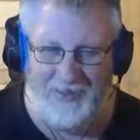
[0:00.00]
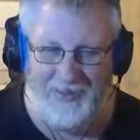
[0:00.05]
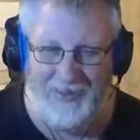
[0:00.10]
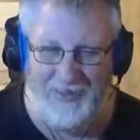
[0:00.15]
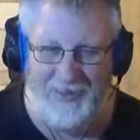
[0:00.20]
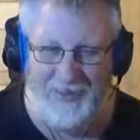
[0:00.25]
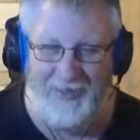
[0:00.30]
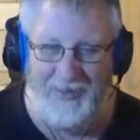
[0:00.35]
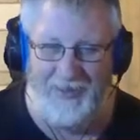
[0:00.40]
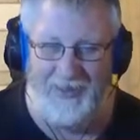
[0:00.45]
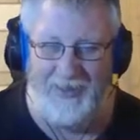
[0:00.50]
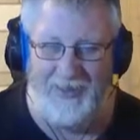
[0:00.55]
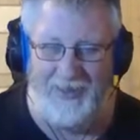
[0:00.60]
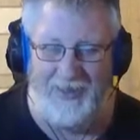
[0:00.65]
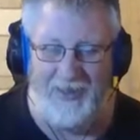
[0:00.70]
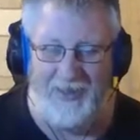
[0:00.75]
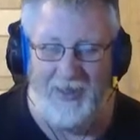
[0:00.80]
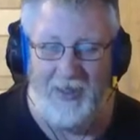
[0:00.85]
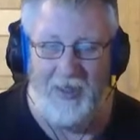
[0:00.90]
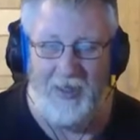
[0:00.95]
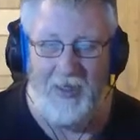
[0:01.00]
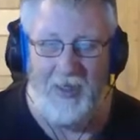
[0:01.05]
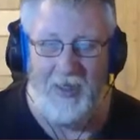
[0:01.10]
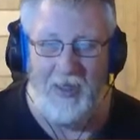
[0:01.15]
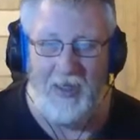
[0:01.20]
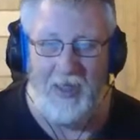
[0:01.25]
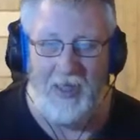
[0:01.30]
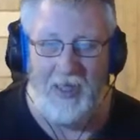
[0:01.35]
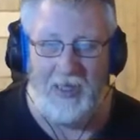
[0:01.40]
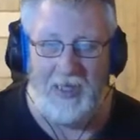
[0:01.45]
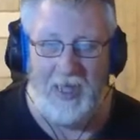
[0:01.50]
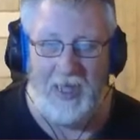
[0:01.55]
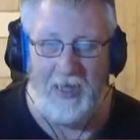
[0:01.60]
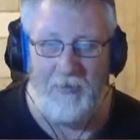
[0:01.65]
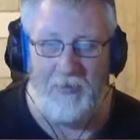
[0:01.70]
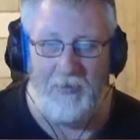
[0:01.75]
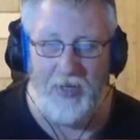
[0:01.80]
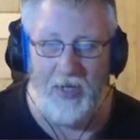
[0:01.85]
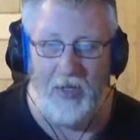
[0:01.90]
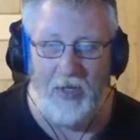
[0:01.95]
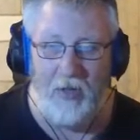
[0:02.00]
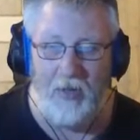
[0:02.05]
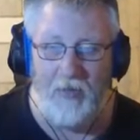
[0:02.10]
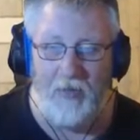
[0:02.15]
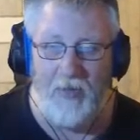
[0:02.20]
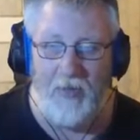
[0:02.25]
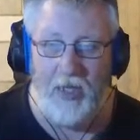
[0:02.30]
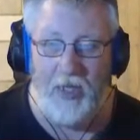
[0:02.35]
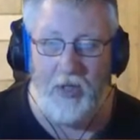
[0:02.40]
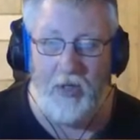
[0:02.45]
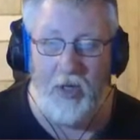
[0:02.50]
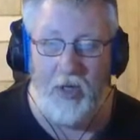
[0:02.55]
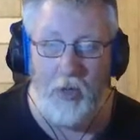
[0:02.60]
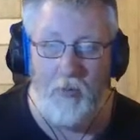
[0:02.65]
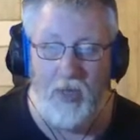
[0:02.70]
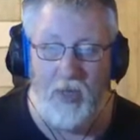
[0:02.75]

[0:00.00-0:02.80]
I can't bring up the menu. Now my